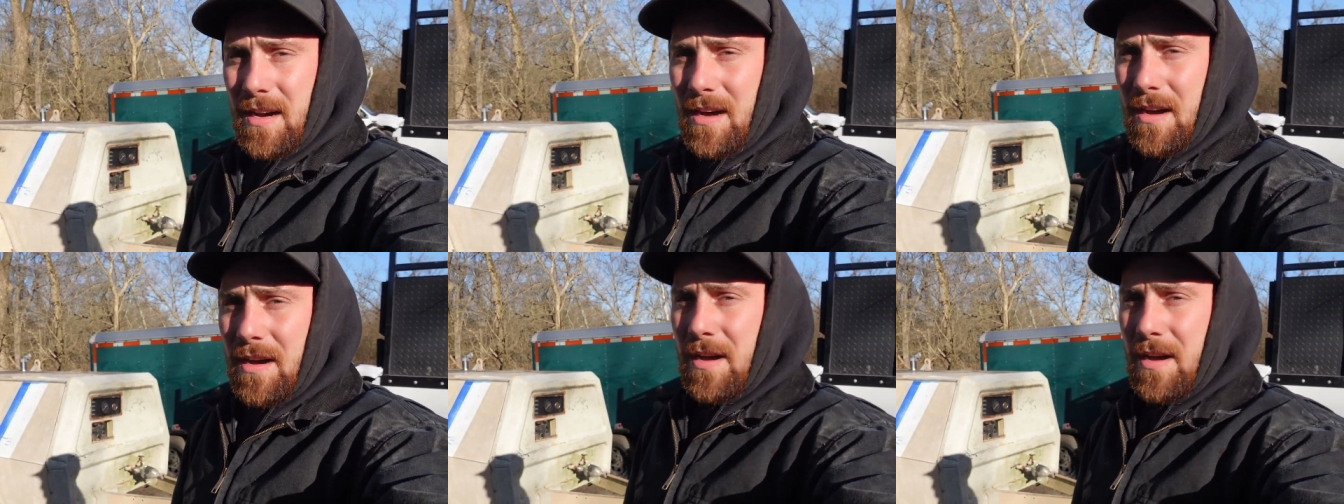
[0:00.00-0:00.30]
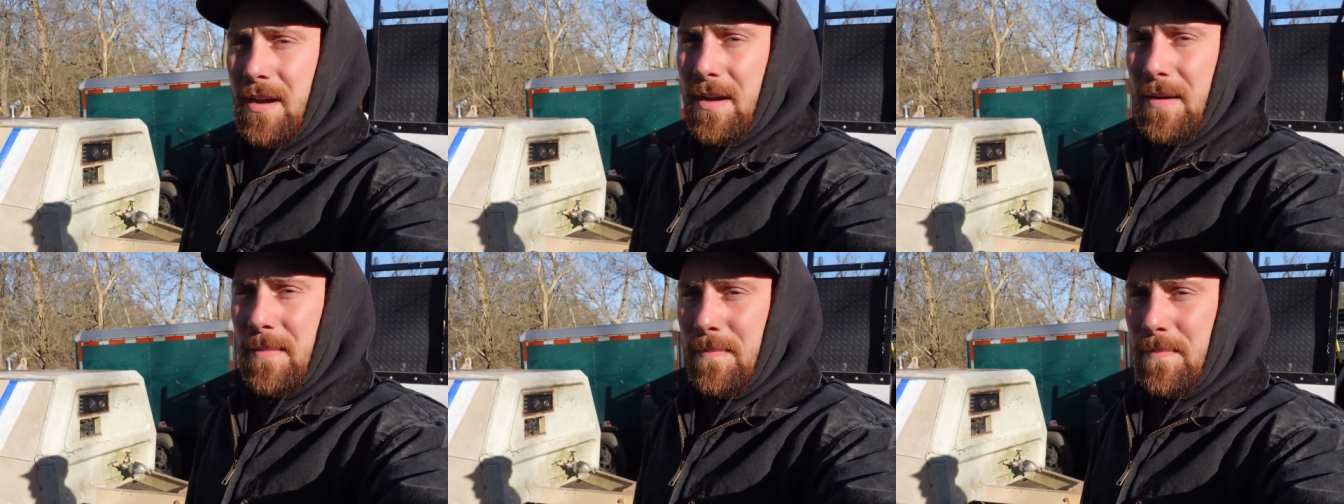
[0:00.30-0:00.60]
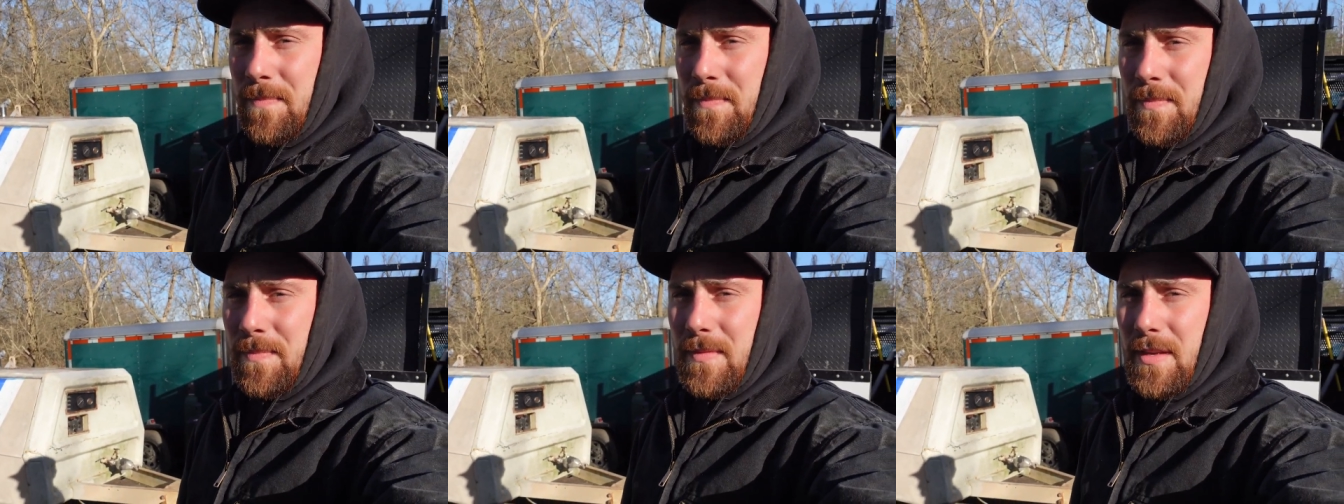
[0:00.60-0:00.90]
Um,
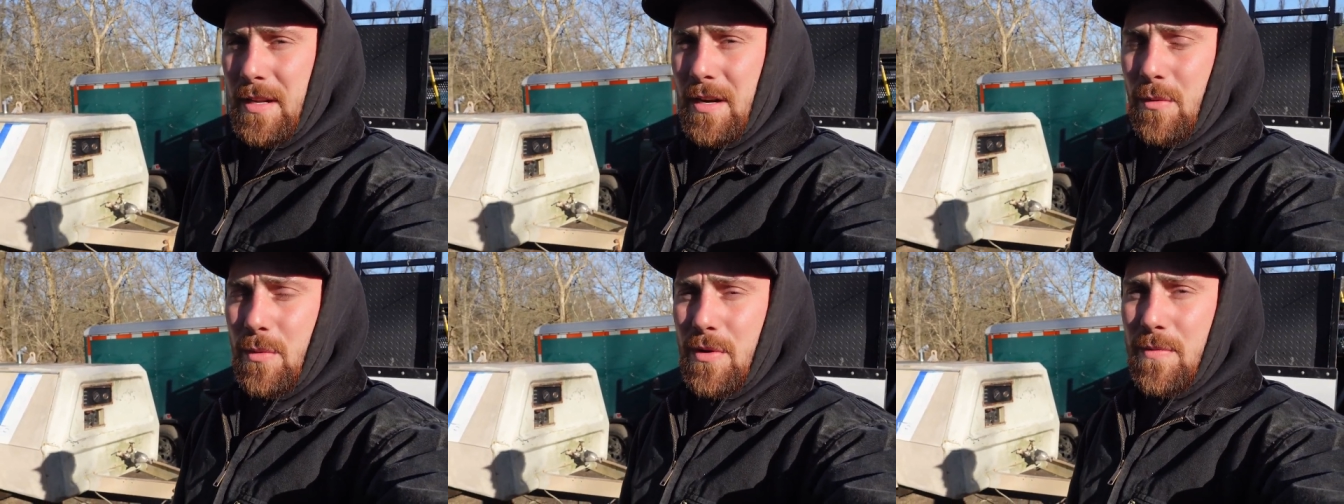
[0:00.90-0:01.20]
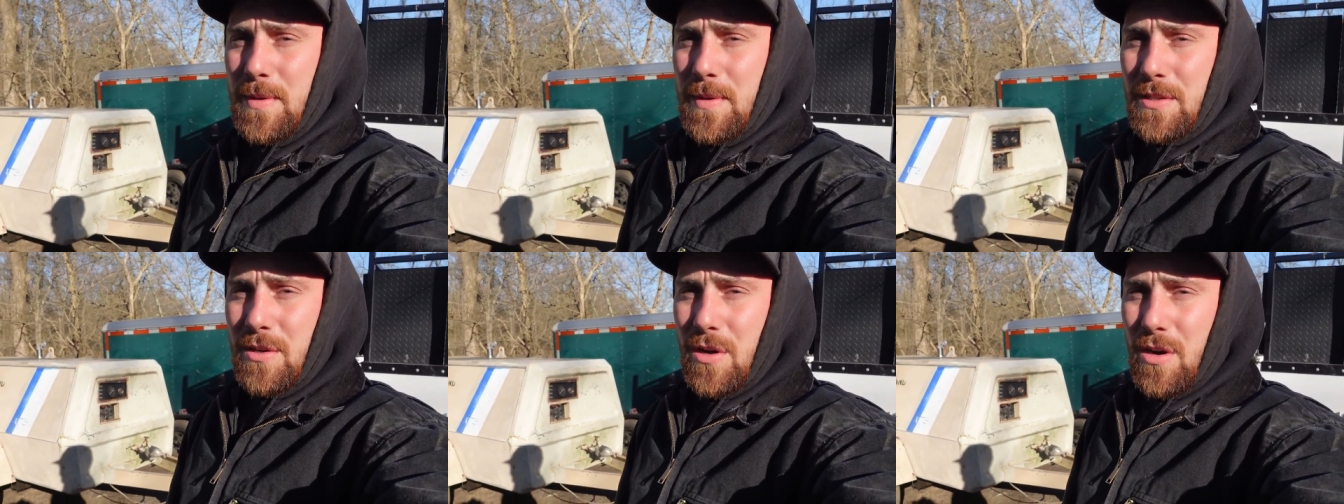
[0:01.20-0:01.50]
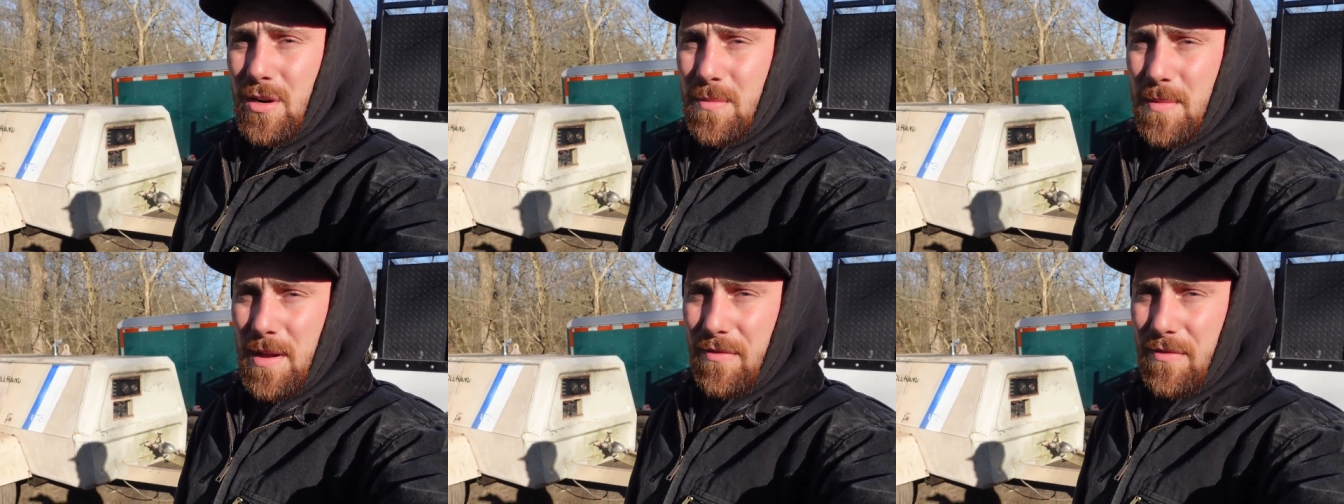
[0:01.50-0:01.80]
you know, we've been
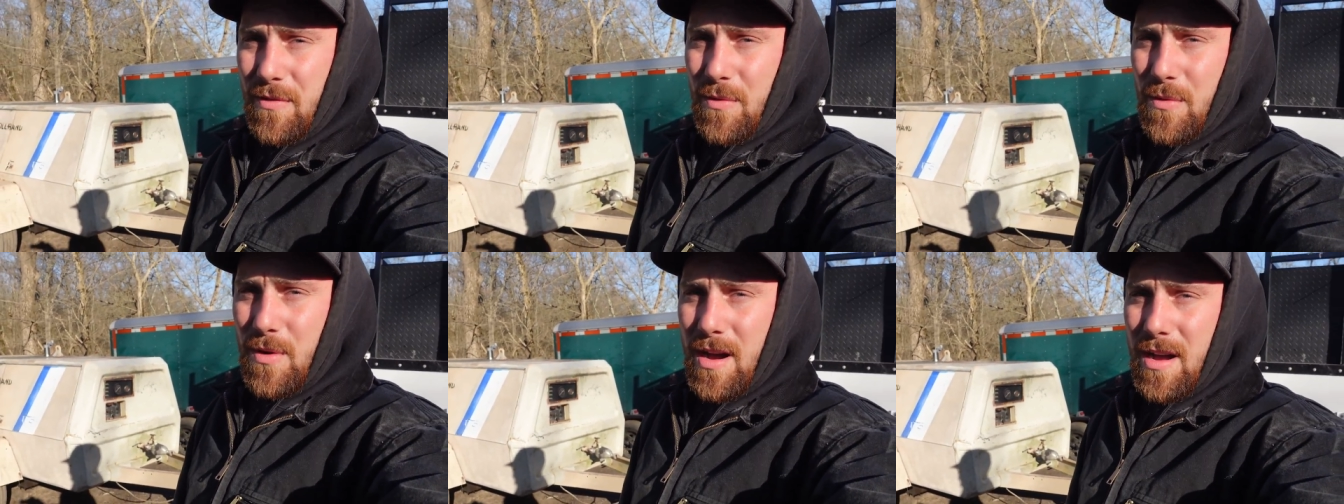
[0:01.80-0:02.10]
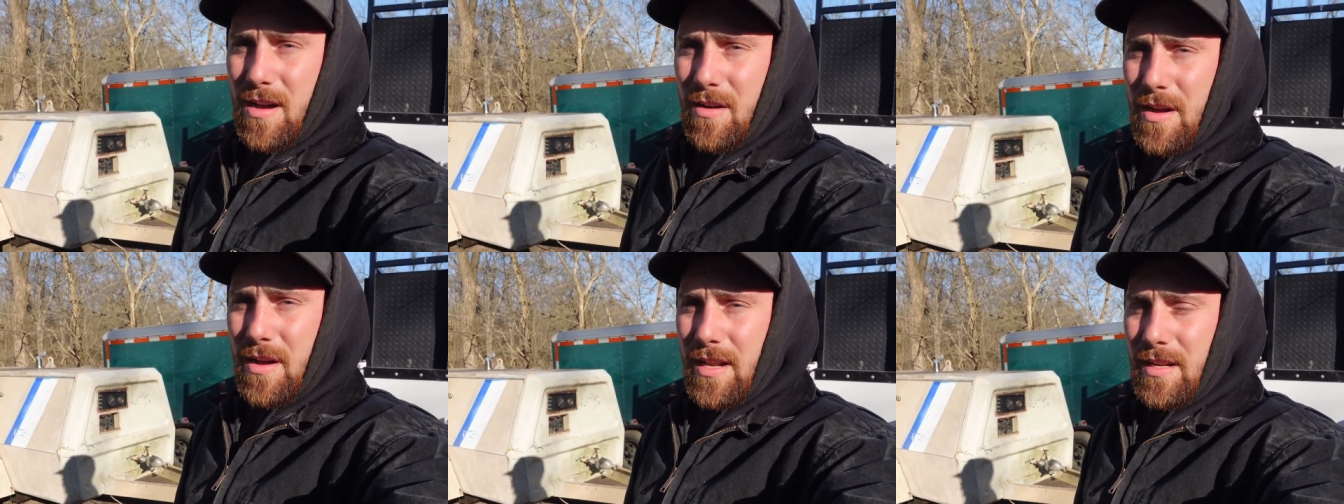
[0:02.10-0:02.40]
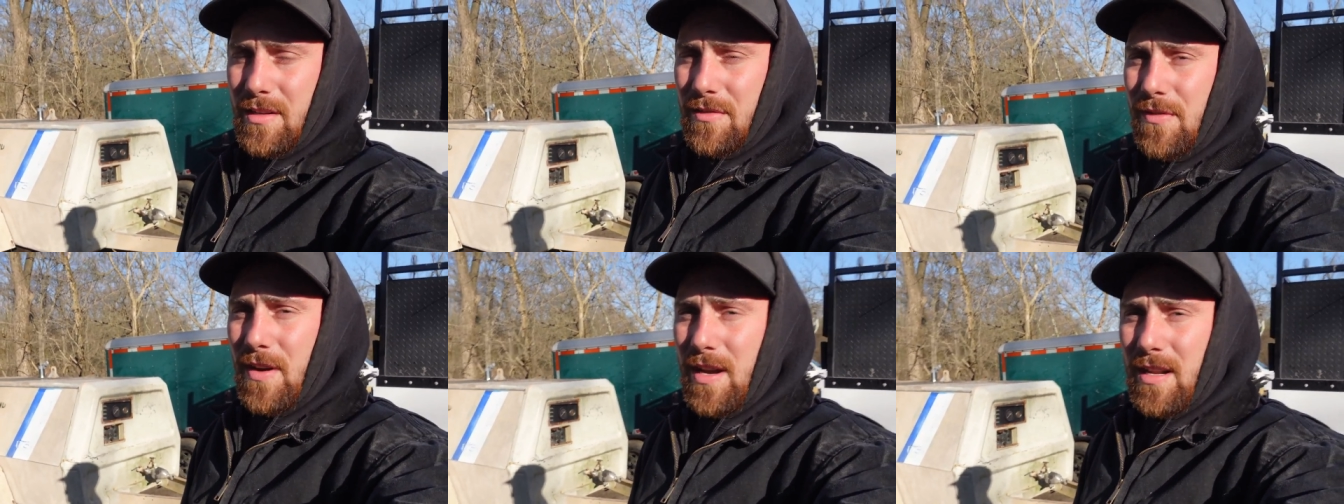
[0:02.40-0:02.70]
talking about it for a while, and
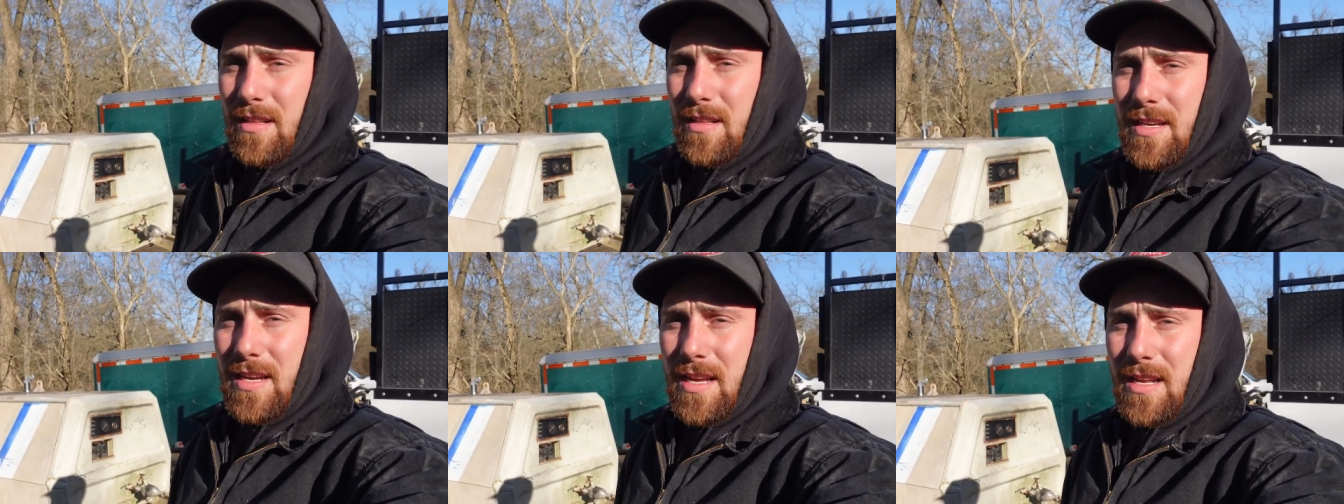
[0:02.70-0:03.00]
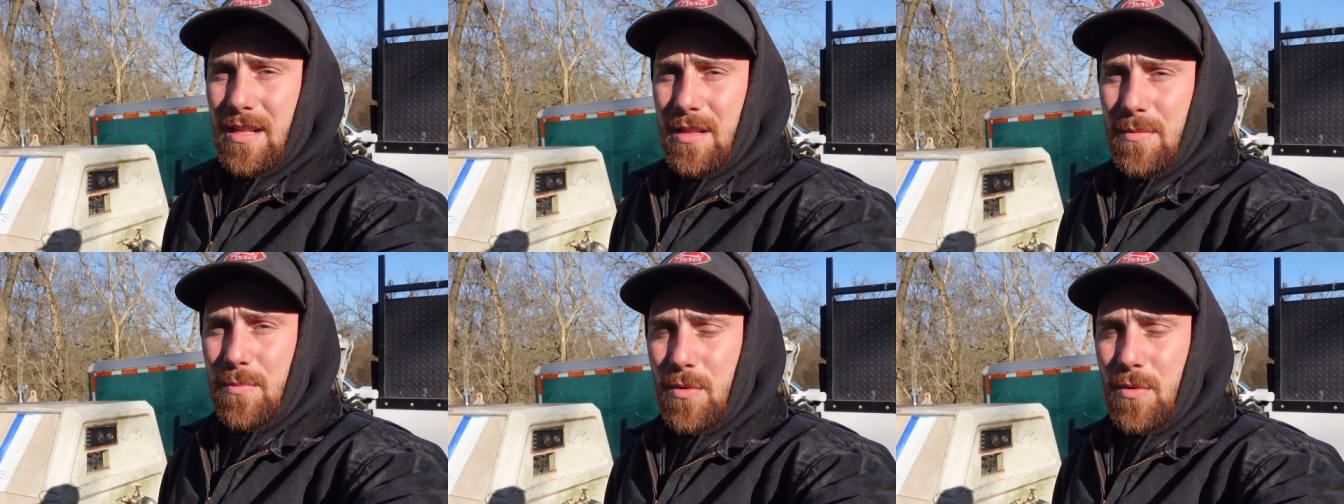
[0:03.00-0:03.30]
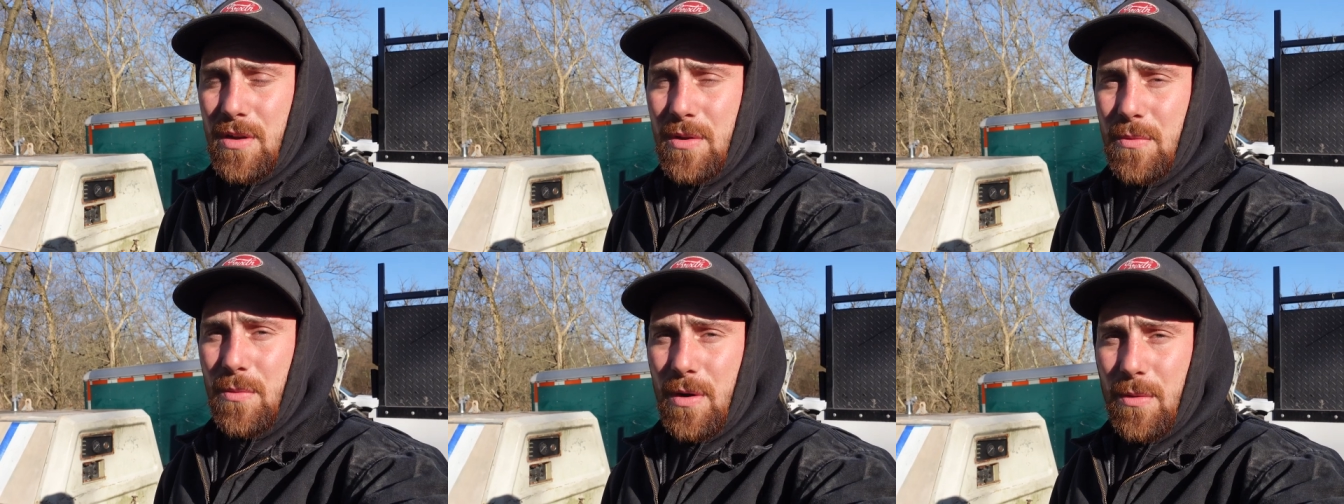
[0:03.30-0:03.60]
it's finally getting to the
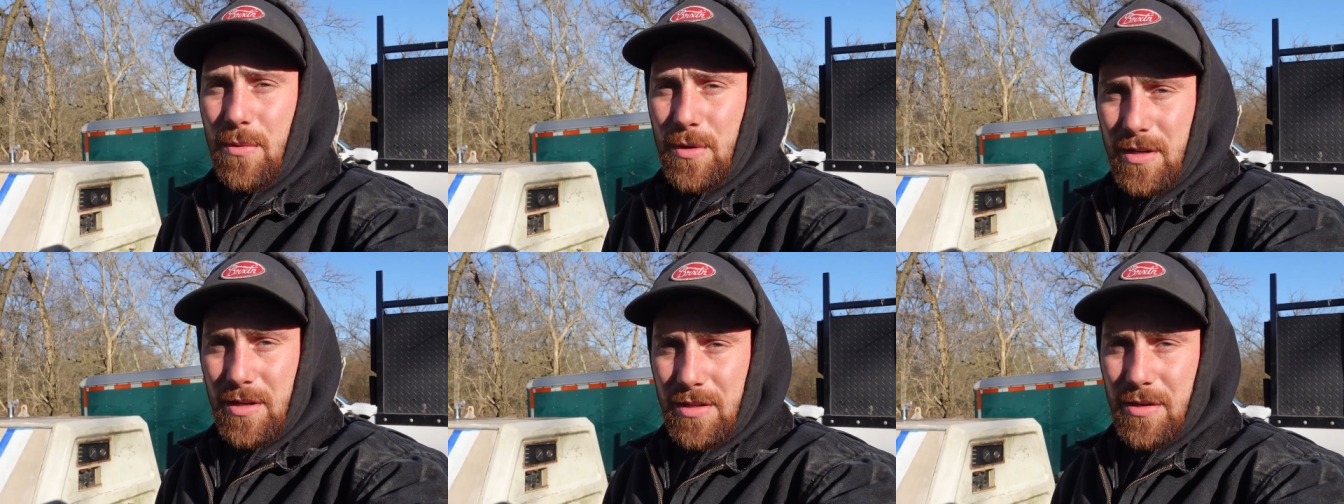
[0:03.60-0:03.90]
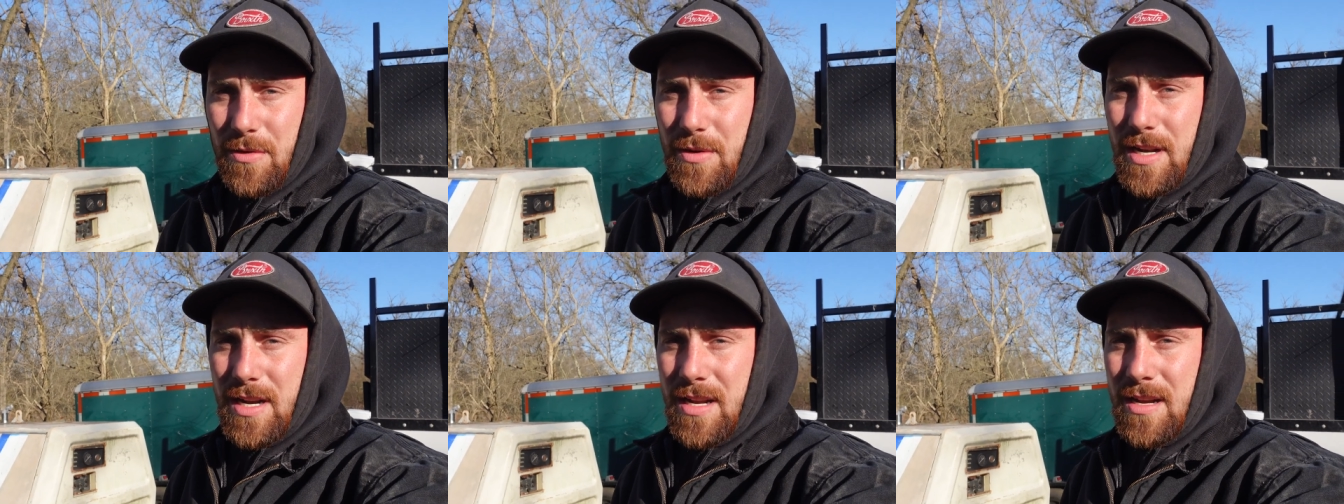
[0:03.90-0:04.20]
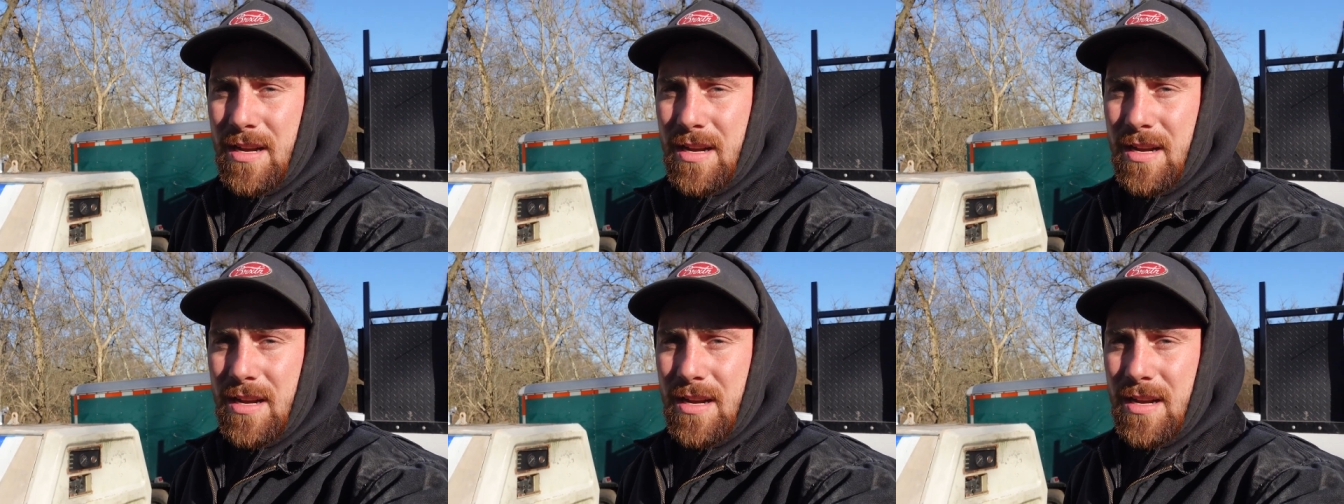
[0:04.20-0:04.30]
point where we're gonna do it.